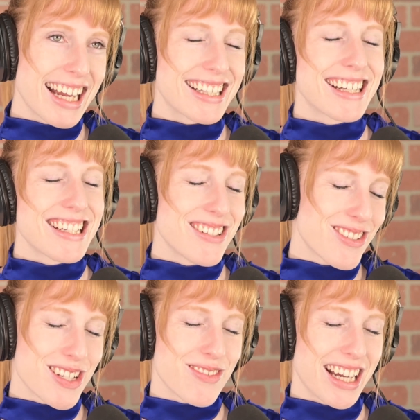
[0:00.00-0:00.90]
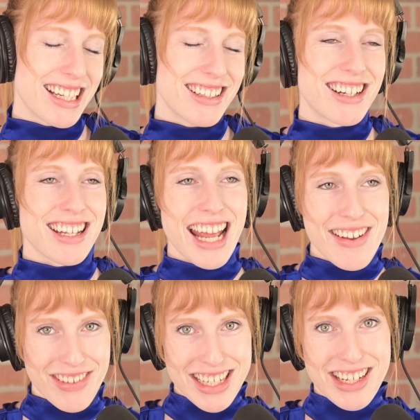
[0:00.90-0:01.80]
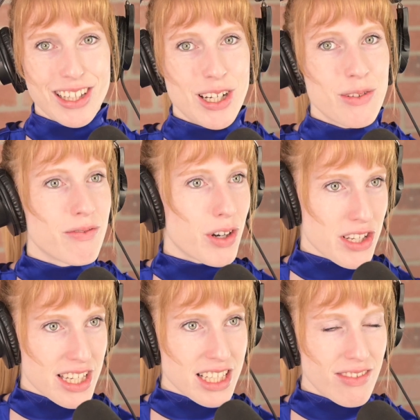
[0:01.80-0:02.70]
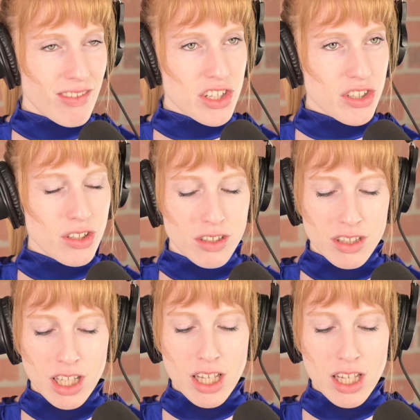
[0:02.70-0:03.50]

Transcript: interest rate on an FHA loan versus conventional.